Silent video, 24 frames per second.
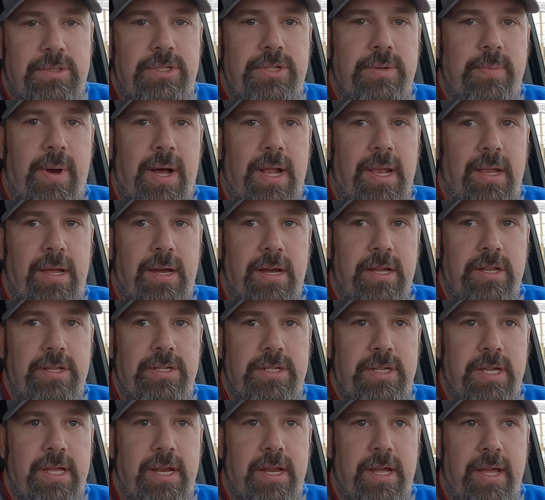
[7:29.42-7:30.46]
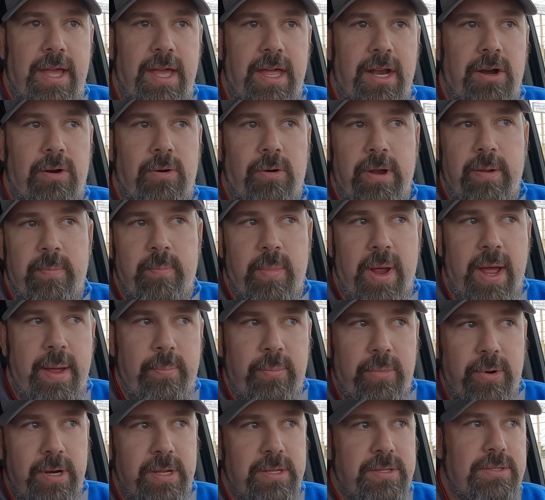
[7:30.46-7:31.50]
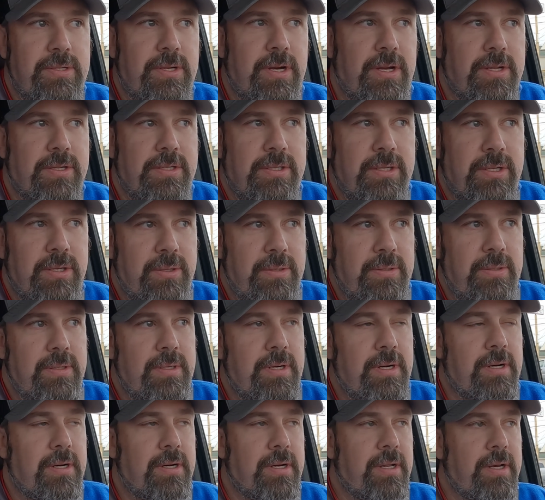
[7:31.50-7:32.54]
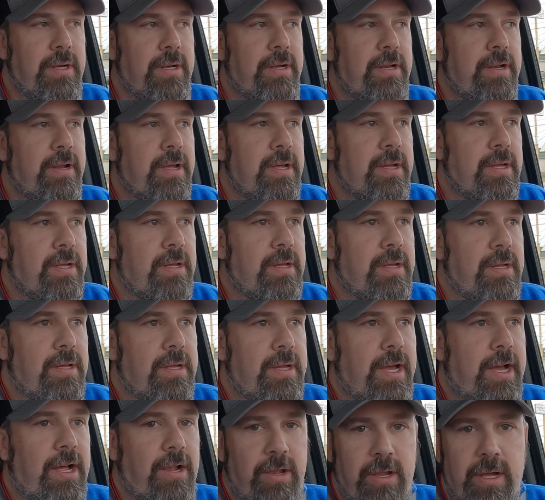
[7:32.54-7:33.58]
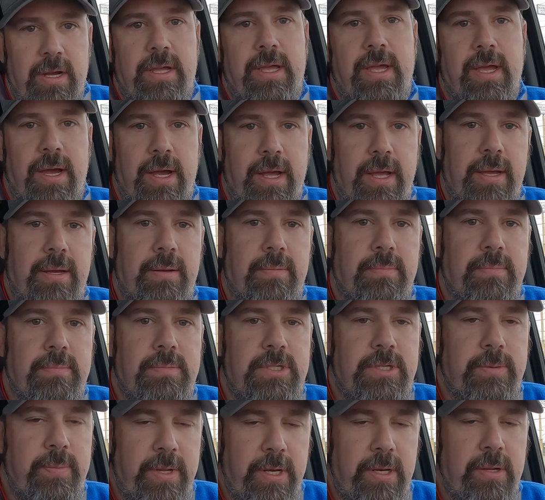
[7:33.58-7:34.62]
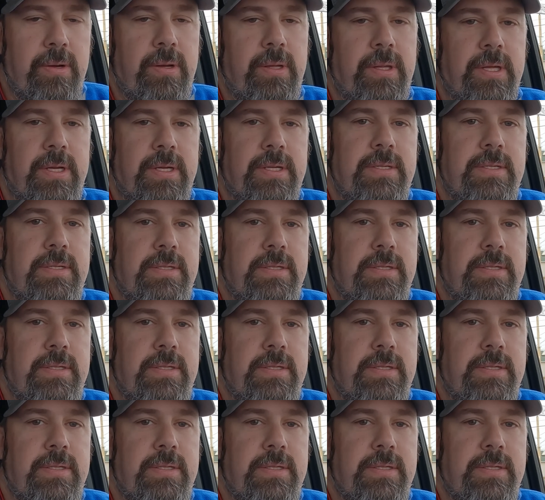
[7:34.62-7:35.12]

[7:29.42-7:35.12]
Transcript: my lunch, and a remembrance also on how lucky I am to be doing this.